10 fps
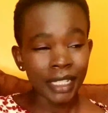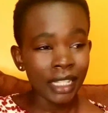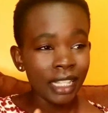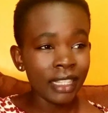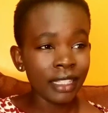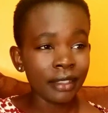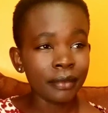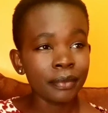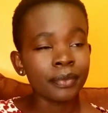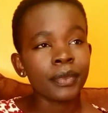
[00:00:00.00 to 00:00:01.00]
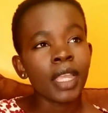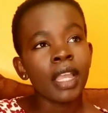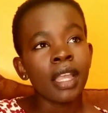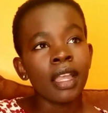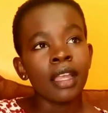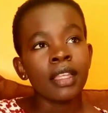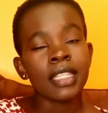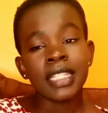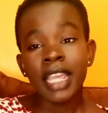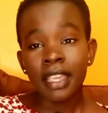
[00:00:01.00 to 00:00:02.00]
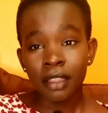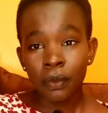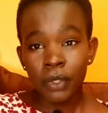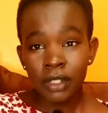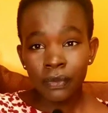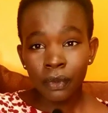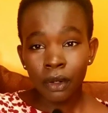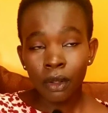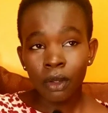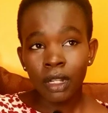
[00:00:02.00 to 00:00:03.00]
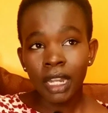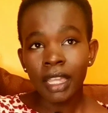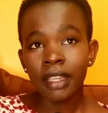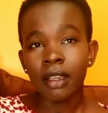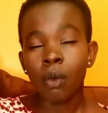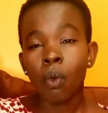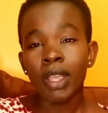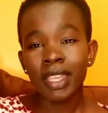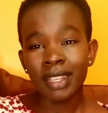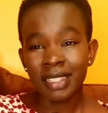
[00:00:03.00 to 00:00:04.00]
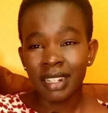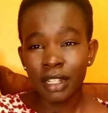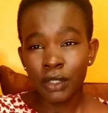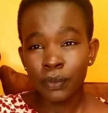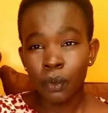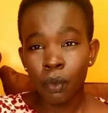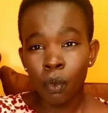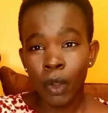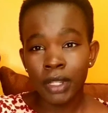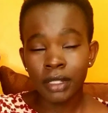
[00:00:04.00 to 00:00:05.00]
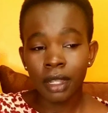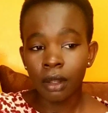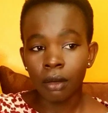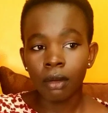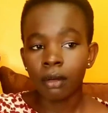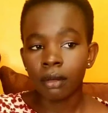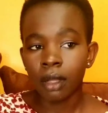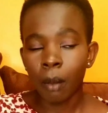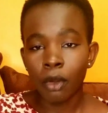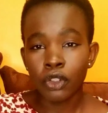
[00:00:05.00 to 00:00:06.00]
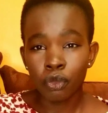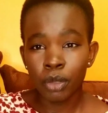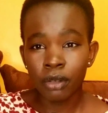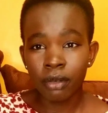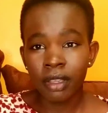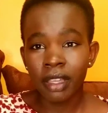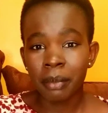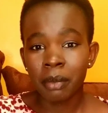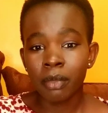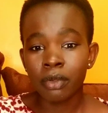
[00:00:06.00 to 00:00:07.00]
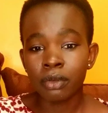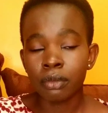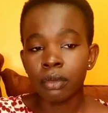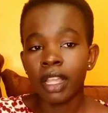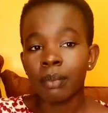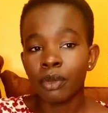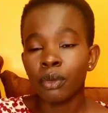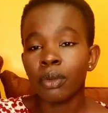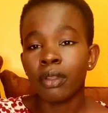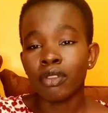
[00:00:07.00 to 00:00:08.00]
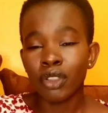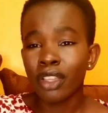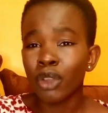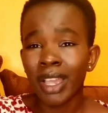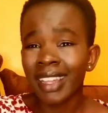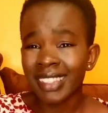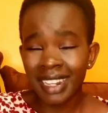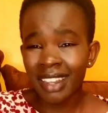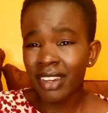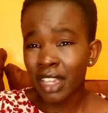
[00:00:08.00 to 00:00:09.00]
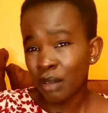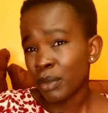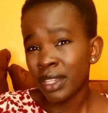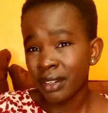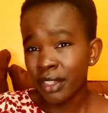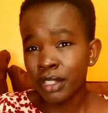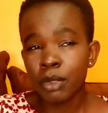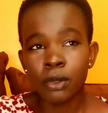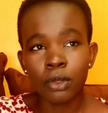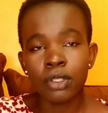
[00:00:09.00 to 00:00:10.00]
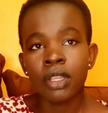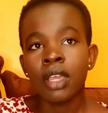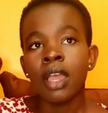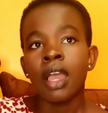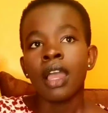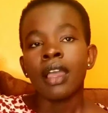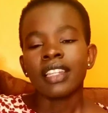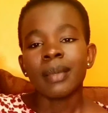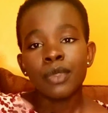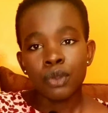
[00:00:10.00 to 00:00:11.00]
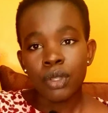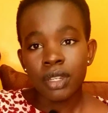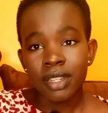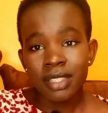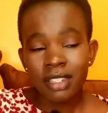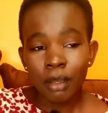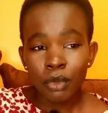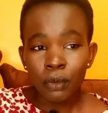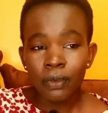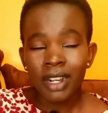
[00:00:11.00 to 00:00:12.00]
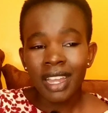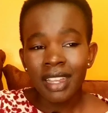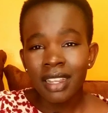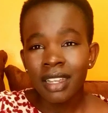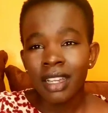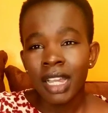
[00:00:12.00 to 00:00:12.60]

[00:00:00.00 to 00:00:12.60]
the other thing, staying in the field for long, like working as a nurse for quite a long amount of period, can be able to help you so that your salary can be increased, because at times you increase in terms of rank,